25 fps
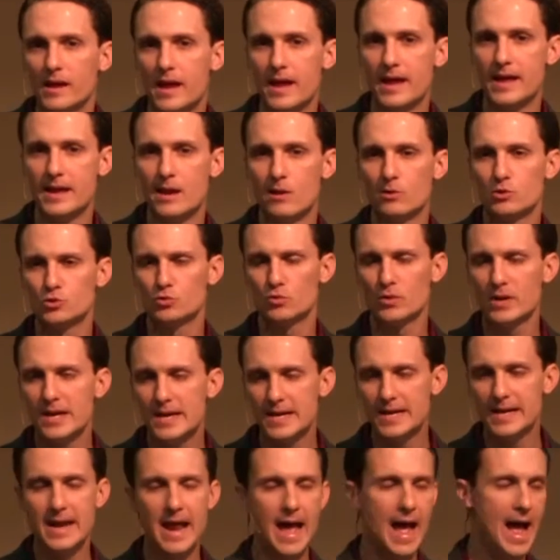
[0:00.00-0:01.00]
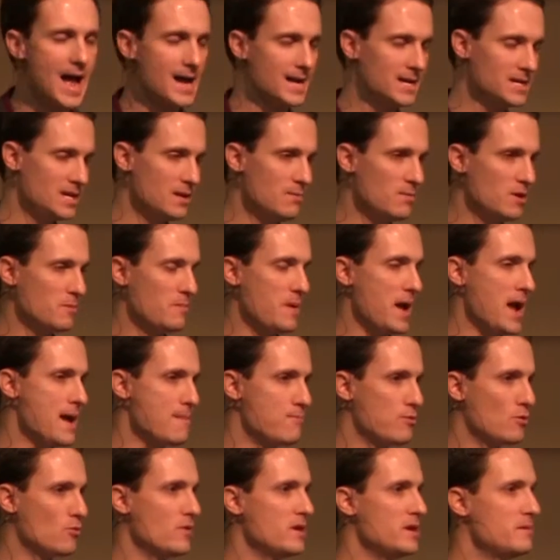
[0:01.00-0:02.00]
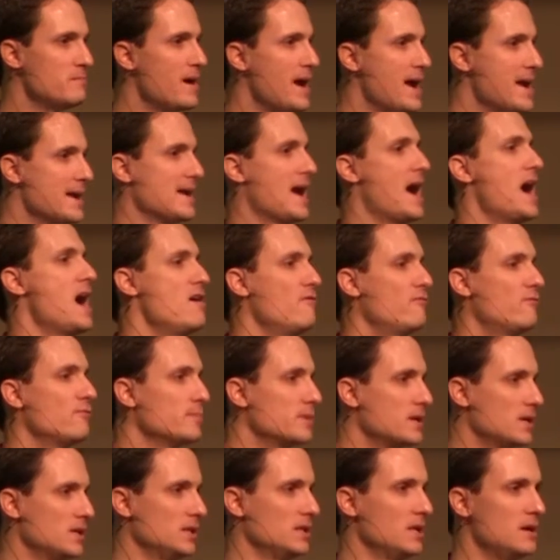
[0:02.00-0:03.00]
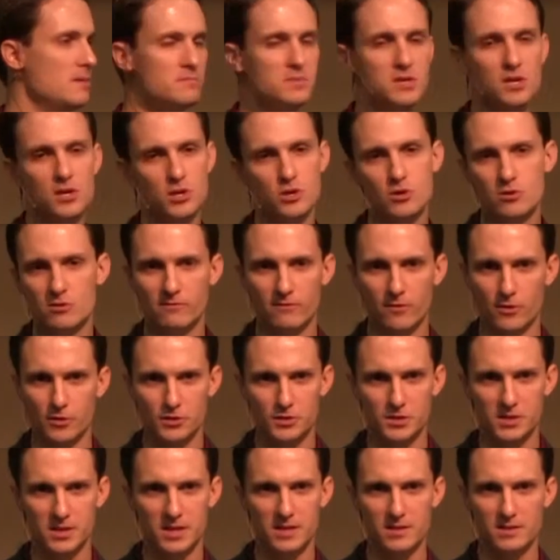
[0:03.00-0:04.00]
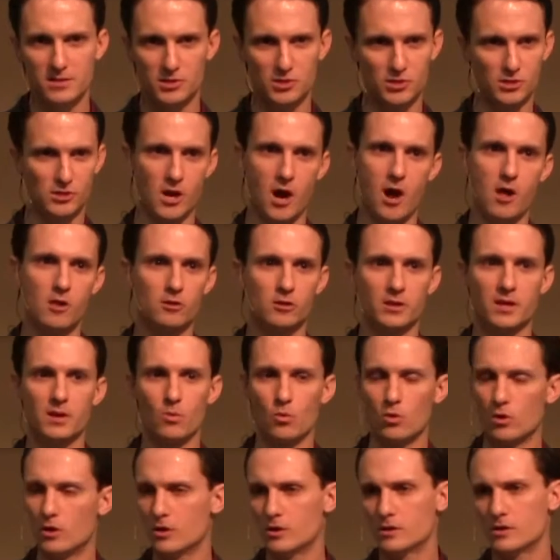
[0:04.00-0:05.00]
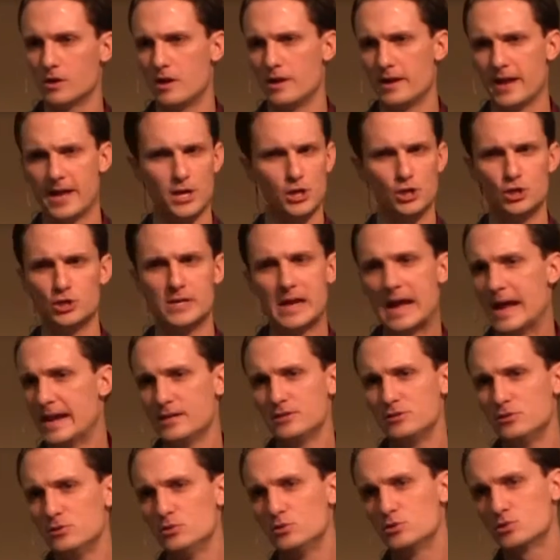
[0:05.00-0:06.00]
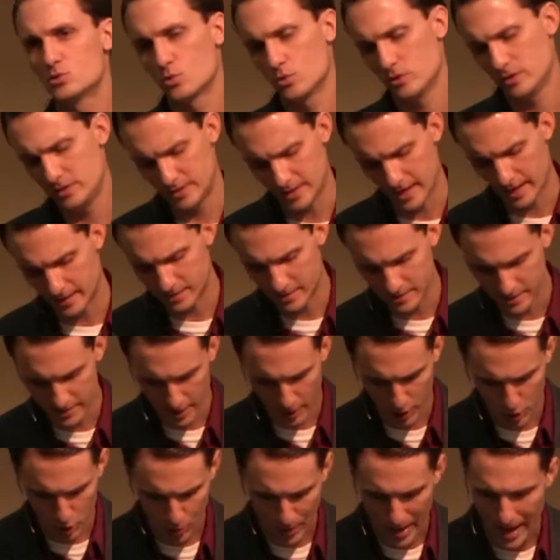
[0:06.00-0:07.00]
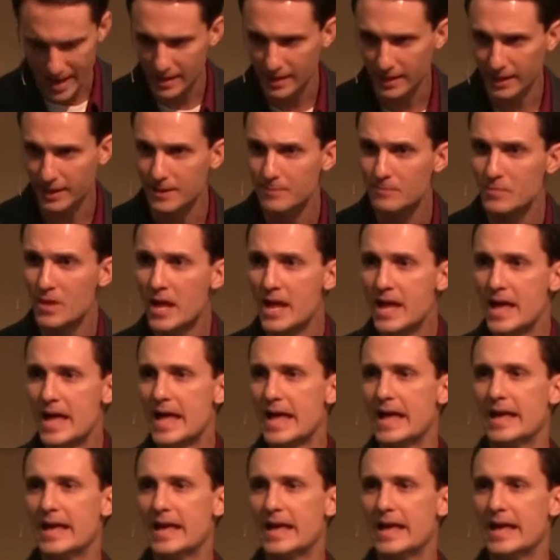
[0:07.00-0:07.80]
Okay, and I was reading an academic paper written by a guy from Columbia University, this scholarly work on ancient attitudes towards sex and sexuality,